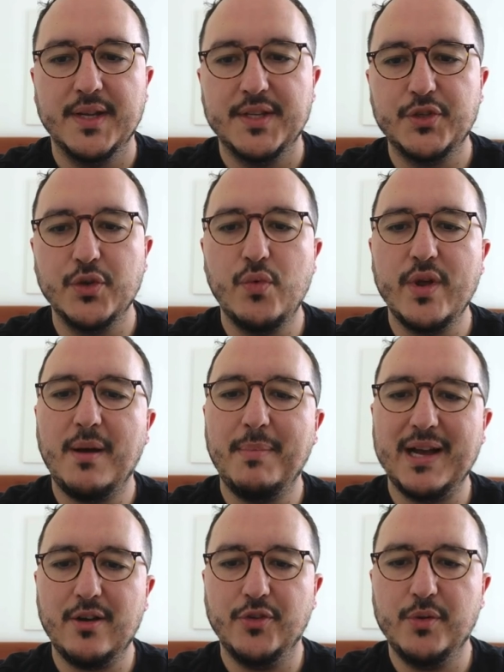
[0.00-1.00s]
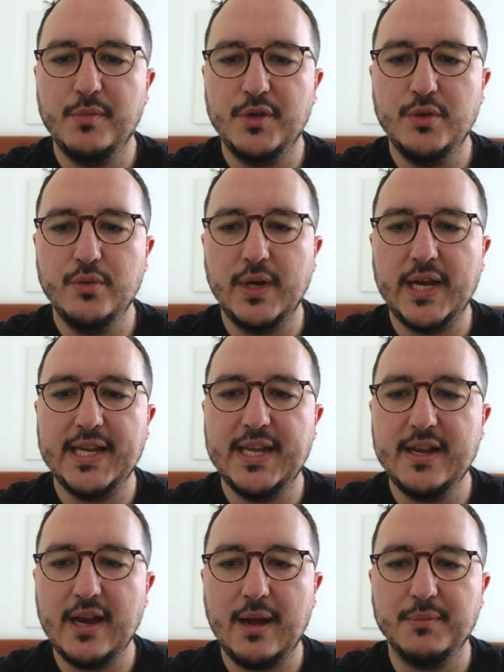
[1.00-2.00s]
So we are back on the menu and
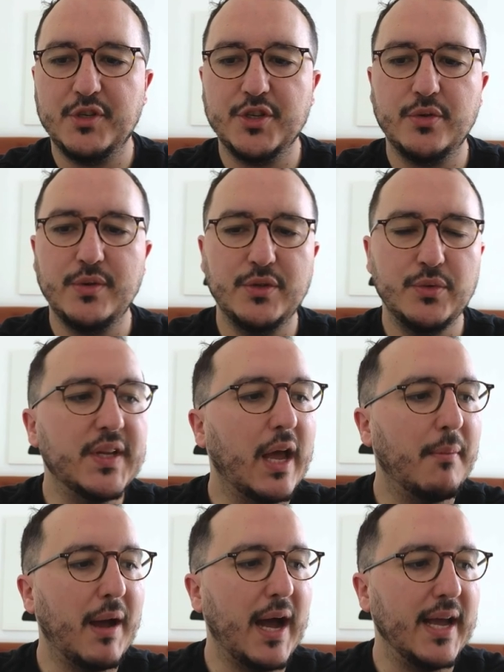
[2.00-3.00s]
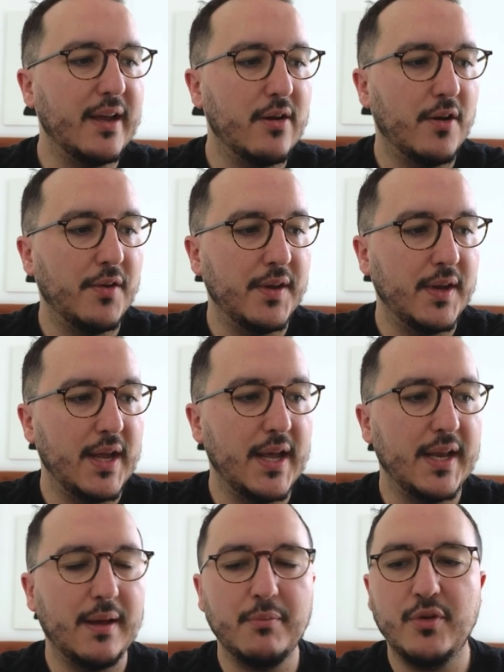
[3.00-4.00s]
here I'm just going to type icon
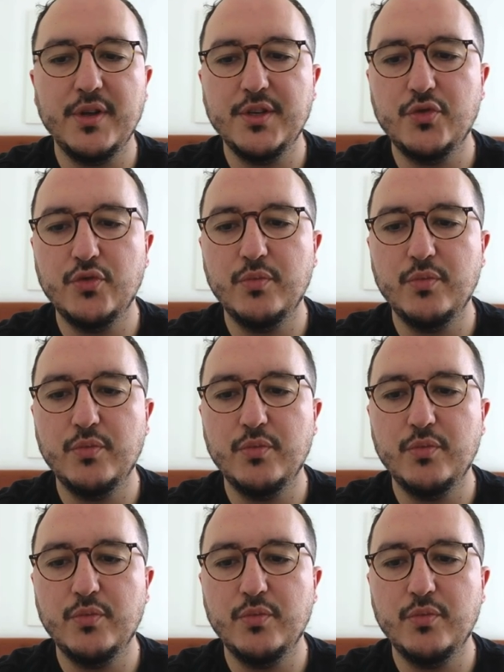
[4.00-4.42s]
and I'm going to